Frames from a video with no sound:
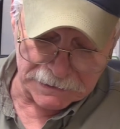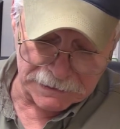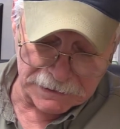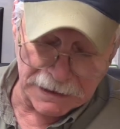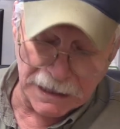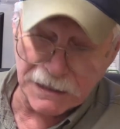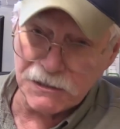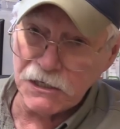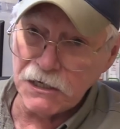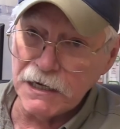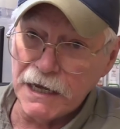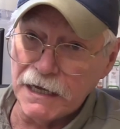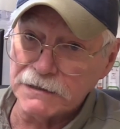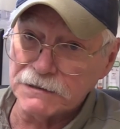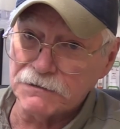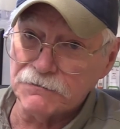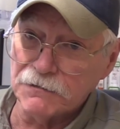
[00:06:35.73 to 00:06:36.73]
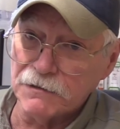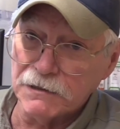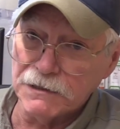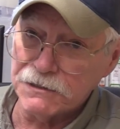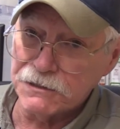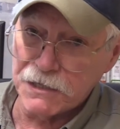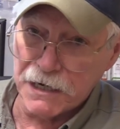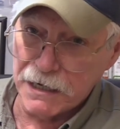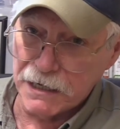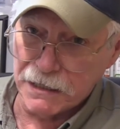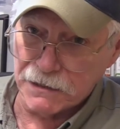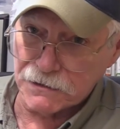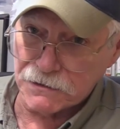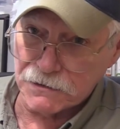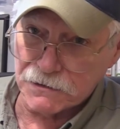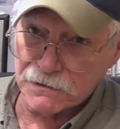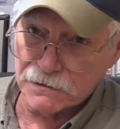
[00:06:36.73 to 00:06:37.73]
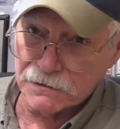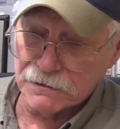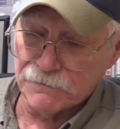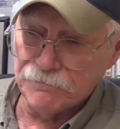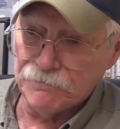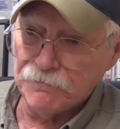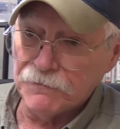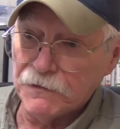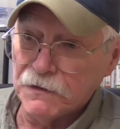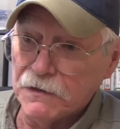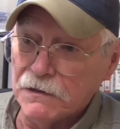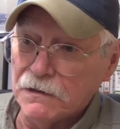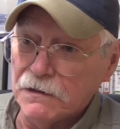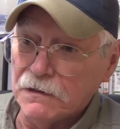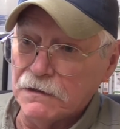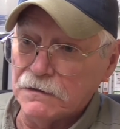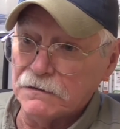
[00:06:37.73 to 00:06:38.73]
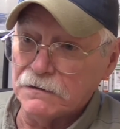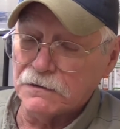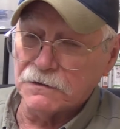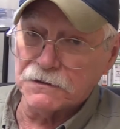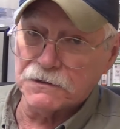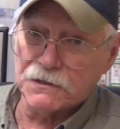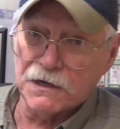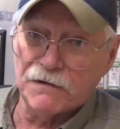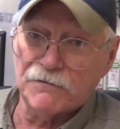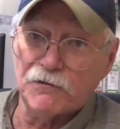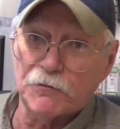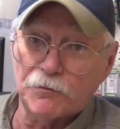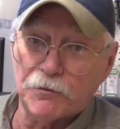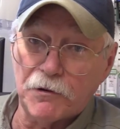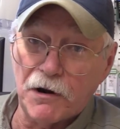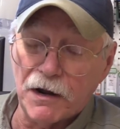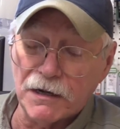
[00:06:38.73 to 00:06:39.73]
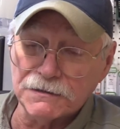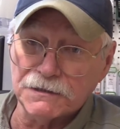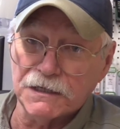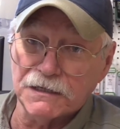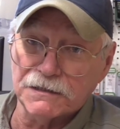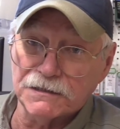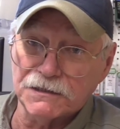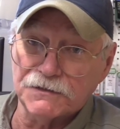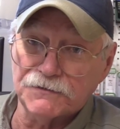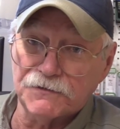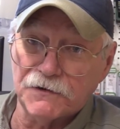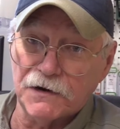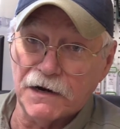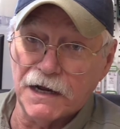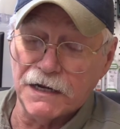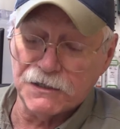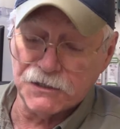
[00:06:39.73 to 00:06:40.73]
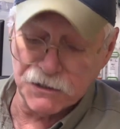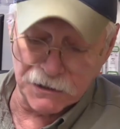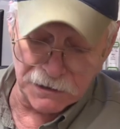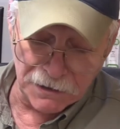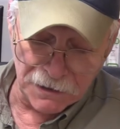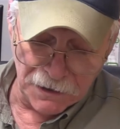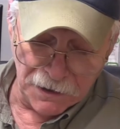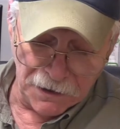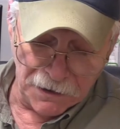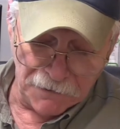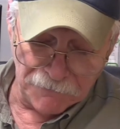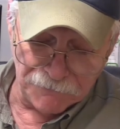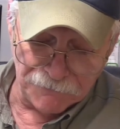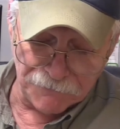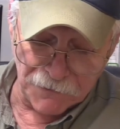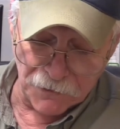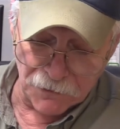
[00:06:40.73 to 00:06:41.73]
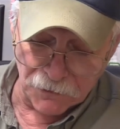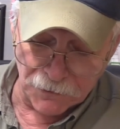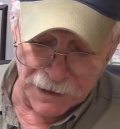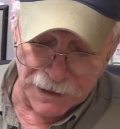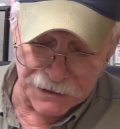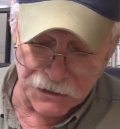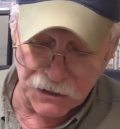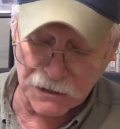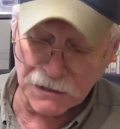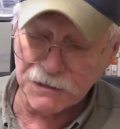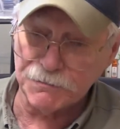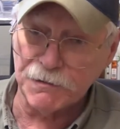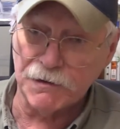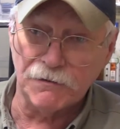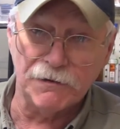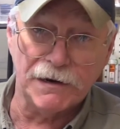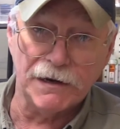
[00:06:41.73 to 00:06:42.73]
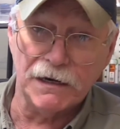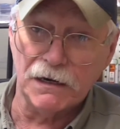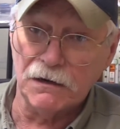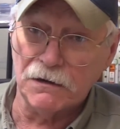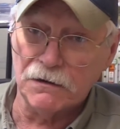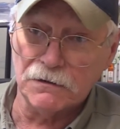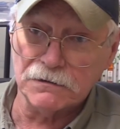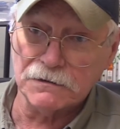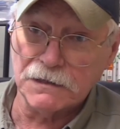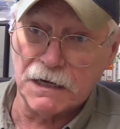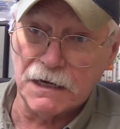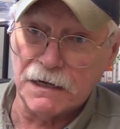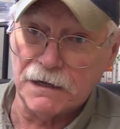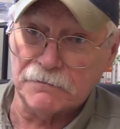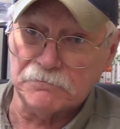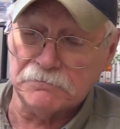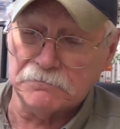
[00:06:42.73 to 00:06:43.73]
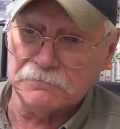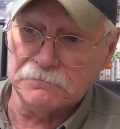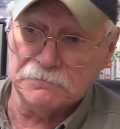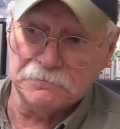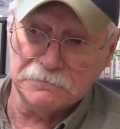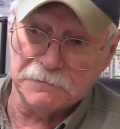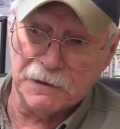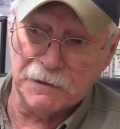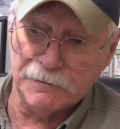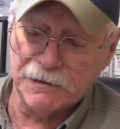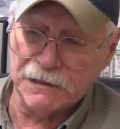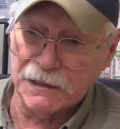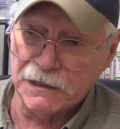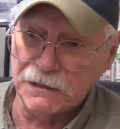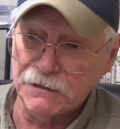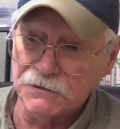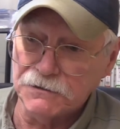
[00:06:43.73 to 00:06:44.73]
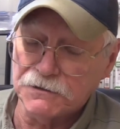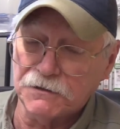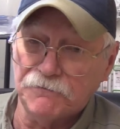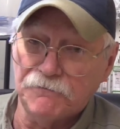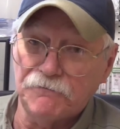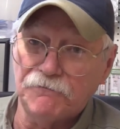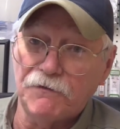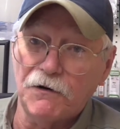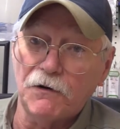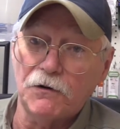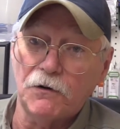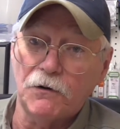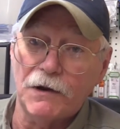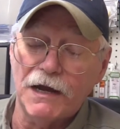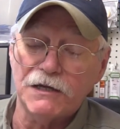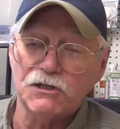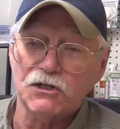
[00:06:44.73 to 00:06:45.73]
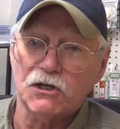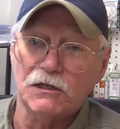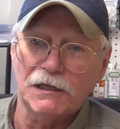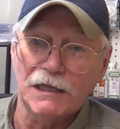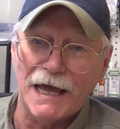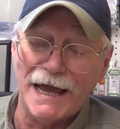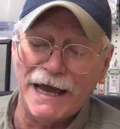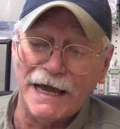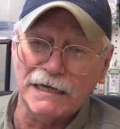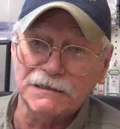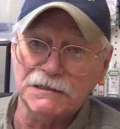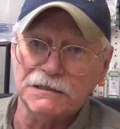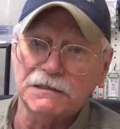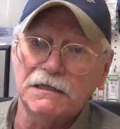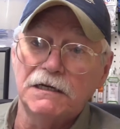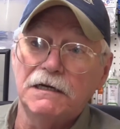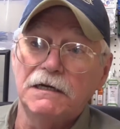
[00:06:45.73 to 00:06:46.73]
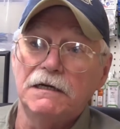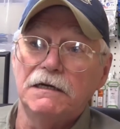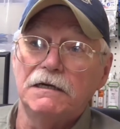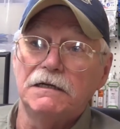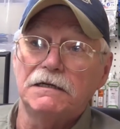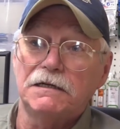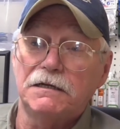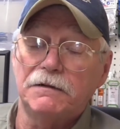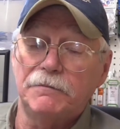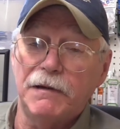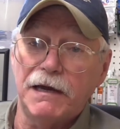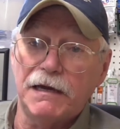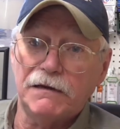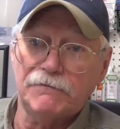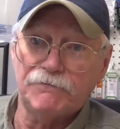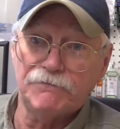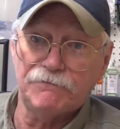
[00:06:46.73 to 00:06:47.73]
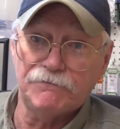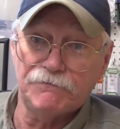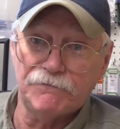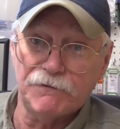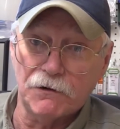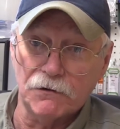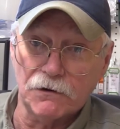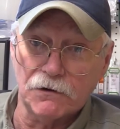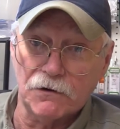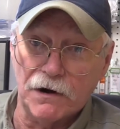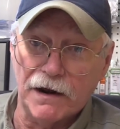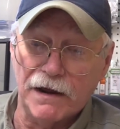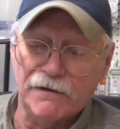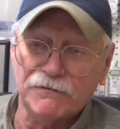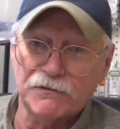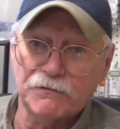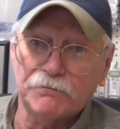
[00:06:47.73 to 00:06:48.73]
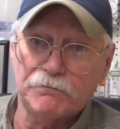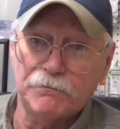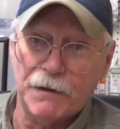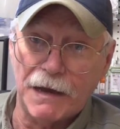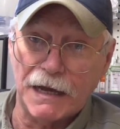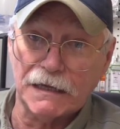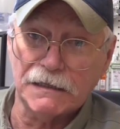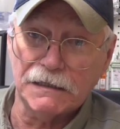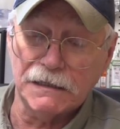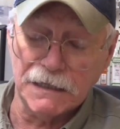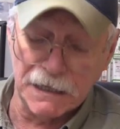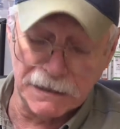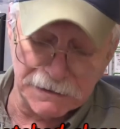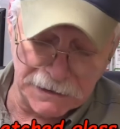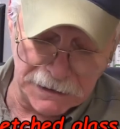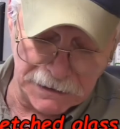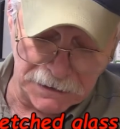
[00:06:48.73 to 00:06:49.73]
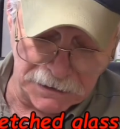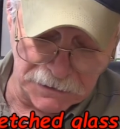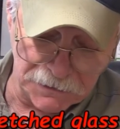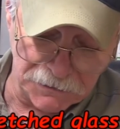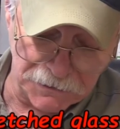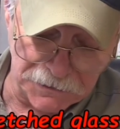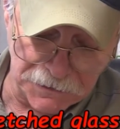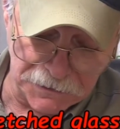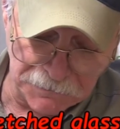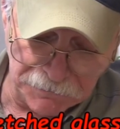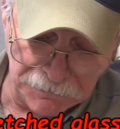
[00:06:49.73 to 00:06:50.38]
Etching hasn't really changed. There are several processes for etching. Photo etching has been around a long time. I mean, they used to photo etch glass to make photographs back in the 1800s.